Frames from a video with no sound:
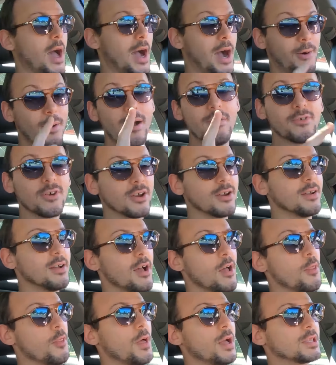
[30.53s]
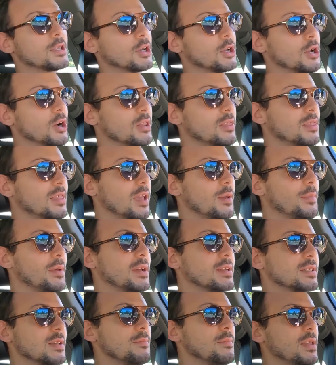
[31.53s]
However, that's a good thing
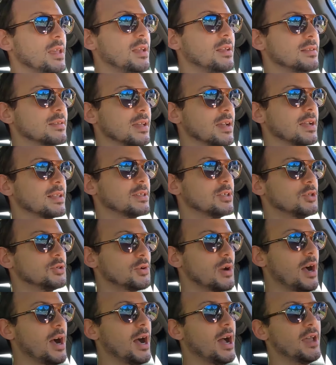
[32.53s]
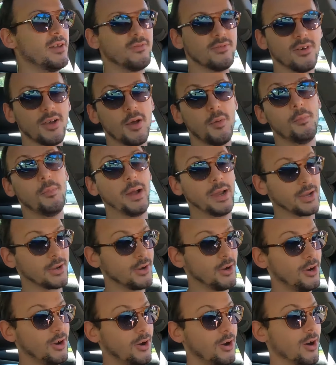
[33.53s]
because it means I get to drive my
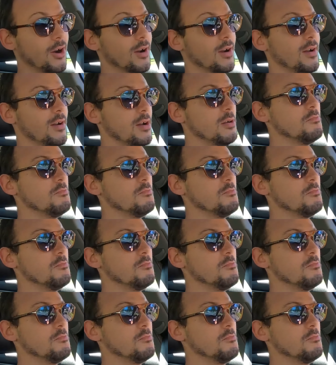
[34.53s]
car